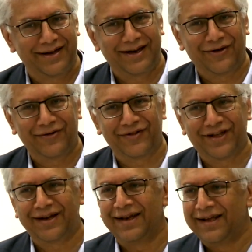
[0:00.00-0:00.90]
You know,
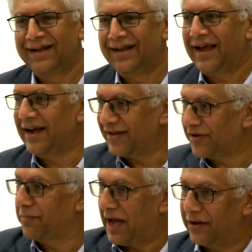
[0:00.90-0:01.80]
that, and
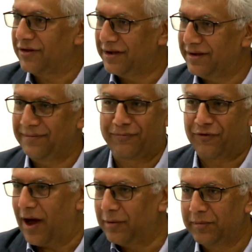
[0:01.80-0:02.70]
it's about the
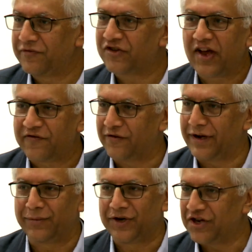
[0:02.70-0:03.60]
problem of
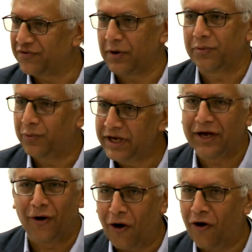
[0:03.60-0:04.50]
suffering, which is what we
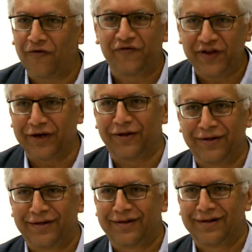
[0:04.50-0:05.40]
all feel.
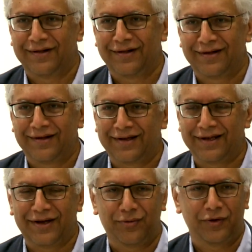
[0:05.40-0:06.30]

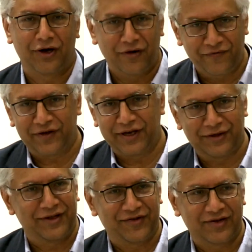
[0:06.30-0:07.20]
We all
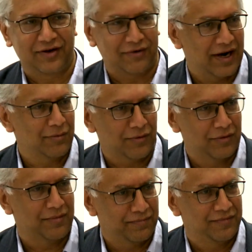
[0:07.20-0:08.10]
feel this
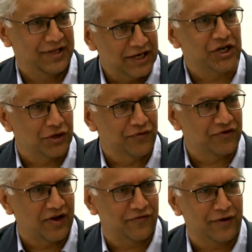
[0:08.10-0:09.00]
incredible the issue of
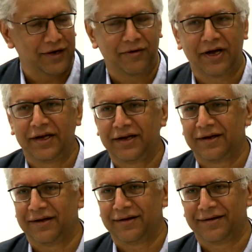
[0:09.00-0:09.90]
suffering,
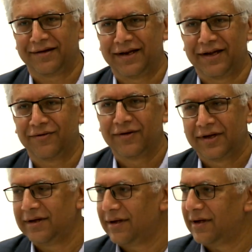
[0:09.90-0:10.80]

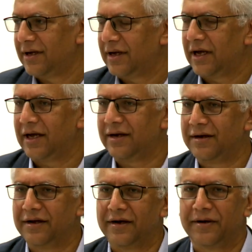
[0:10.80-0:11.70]
right? And,
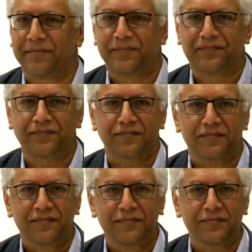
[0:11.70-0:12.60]
you know, and,
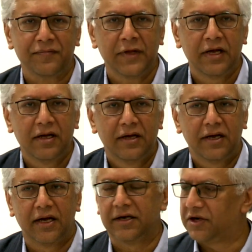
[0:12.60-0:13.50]

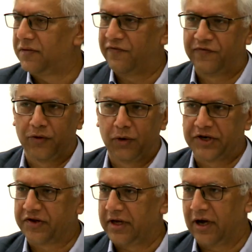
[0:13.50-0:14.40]
uh, and for
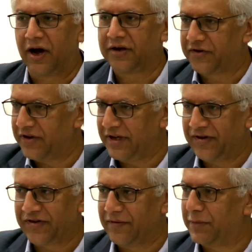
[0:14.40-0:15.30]
which
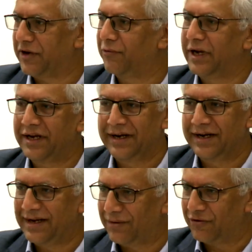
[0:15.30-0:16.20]
theodicies have been written
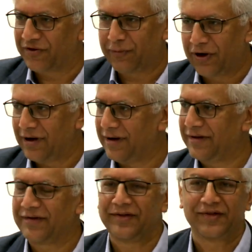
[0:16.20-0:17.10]

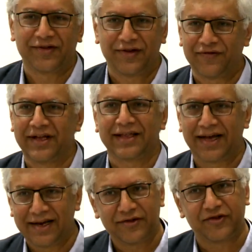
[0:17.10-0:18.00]
response and stuff like
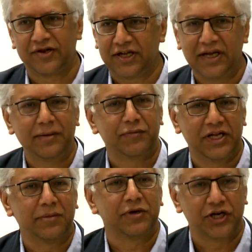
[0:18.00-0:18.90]
that. It's a deep,
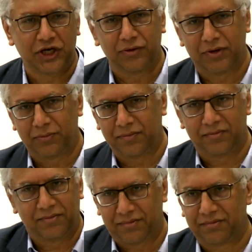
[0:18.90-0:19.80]
deep issue in
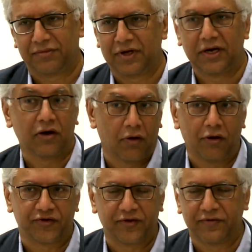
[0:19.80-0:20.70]
you know
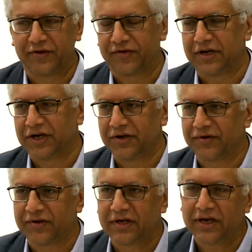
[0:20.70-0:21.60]
all
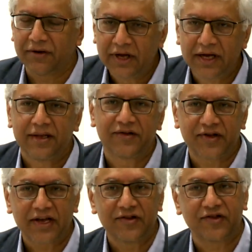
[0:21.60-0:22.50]
civilizations. You know, the
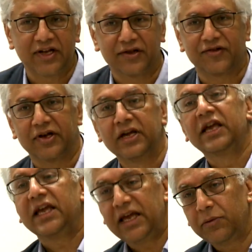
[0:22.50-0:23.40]
second stanza,
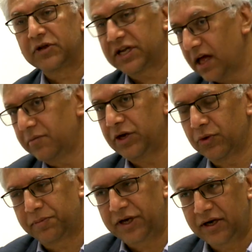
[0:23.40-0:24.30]
he will tell me
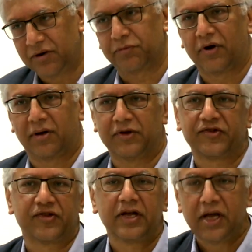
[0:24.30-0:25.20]
what Peter
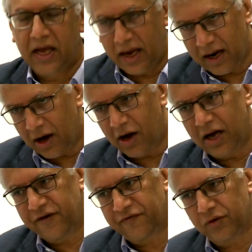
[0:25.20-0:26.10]
promised, and
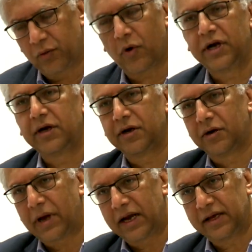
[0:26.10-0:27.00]
I for
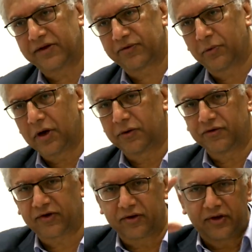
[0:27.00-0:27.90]
wonder at his woe.
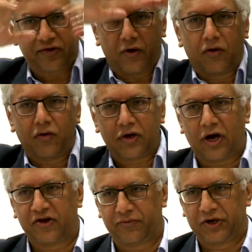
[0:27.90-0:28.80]
So this whole
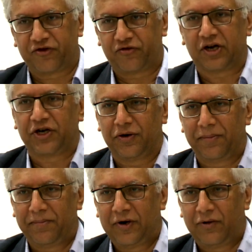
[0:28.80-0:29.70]
cosmic structure,
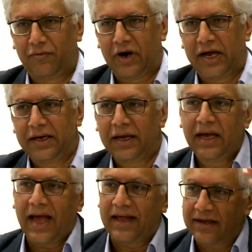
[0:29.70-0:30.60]
right?
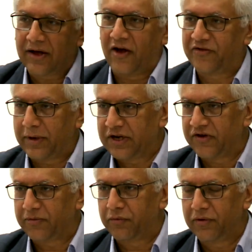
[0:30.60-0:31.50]
And the cosmic
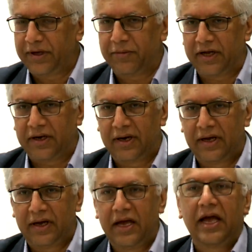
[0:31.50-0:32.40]
disappointment.
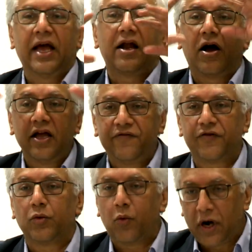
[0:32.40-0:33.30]
And I
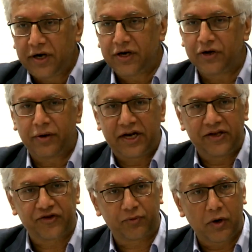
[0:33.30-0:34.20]
for wonder at his